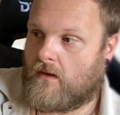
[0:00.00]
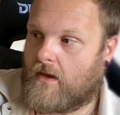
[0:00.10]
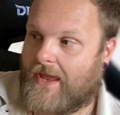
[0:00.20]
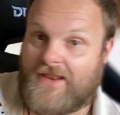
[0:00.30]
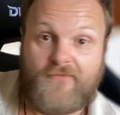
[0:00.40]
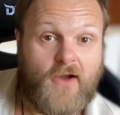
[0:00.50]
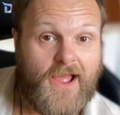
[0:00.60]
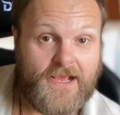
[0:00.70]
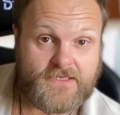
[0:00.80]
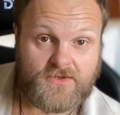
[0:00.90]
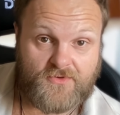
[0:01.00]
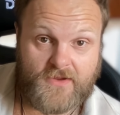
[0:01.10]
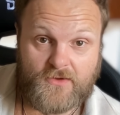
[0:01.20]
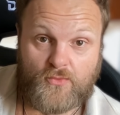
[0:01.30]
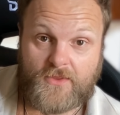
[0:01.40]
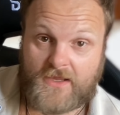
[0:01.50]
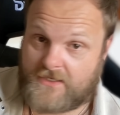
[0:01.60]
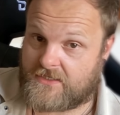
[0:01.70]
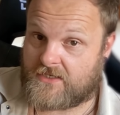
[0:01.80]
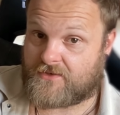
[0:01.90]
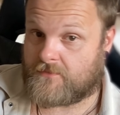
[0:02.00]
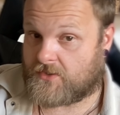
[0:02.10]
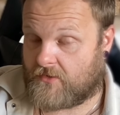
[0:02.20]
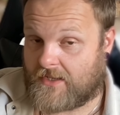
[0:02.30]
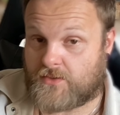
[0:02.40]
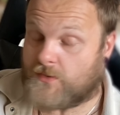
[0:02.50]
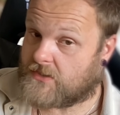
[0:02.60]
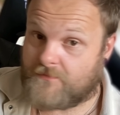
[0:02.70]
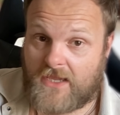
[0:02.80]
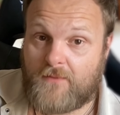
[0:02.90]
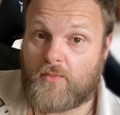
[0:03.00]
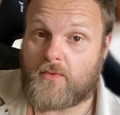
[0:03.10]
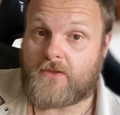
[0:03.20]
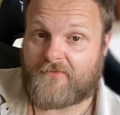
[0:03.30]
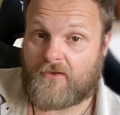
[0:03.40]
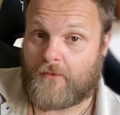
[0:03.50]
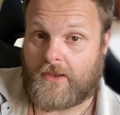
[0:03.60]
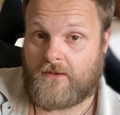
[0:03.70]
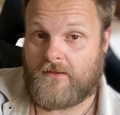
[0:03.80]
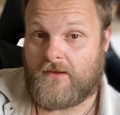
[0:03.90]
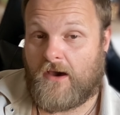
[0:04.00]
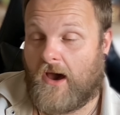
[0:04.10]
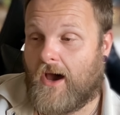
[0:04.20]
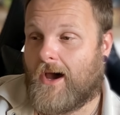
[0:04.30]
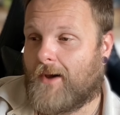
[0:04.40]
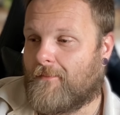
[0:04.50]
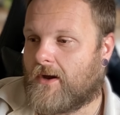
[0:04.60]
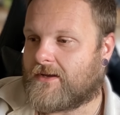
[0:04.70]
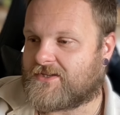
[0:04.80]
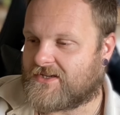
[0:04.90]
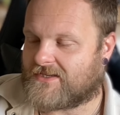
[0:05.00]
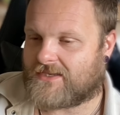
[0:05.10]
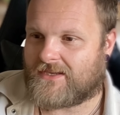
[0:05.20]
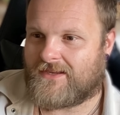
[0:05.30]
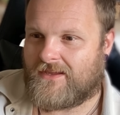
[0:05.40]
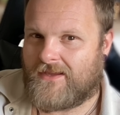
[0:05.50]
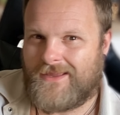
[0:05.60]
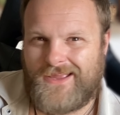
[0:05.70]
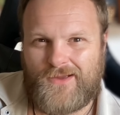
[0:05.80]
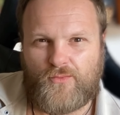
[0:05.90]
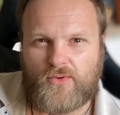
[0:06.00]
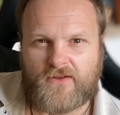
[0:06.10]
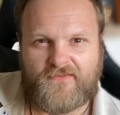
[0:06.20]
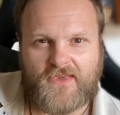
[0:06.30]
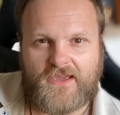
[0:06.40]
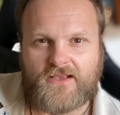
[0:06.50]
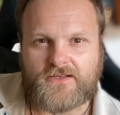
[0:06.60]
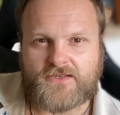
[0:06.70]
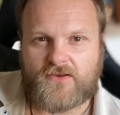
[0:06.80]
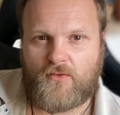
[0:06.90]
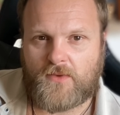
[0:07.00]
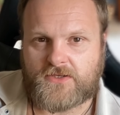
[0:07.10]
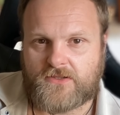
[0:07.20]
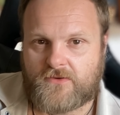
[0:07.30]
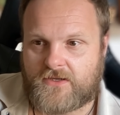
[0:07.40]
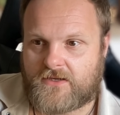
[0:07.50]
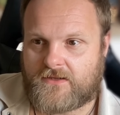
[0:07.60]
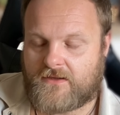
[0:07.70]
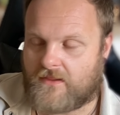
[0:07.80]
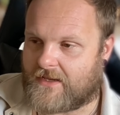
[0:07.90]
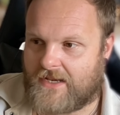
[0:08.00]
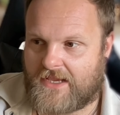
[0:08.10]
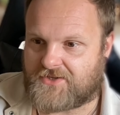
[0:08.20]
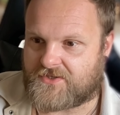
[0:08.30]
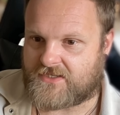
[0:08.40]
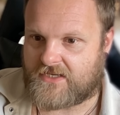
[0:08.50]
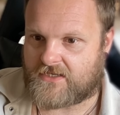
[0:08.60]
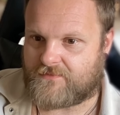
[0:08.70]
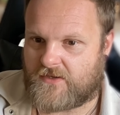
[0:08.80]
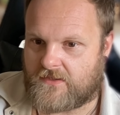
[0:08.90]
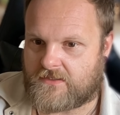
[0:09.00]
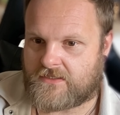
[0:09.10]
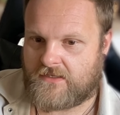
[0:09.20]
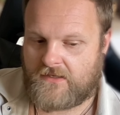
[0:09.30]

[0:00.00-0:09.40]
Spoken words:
And if I had to create all the assets from scratch, which I'm capable of doing, it would have taken so much longer, like an extra 6 months.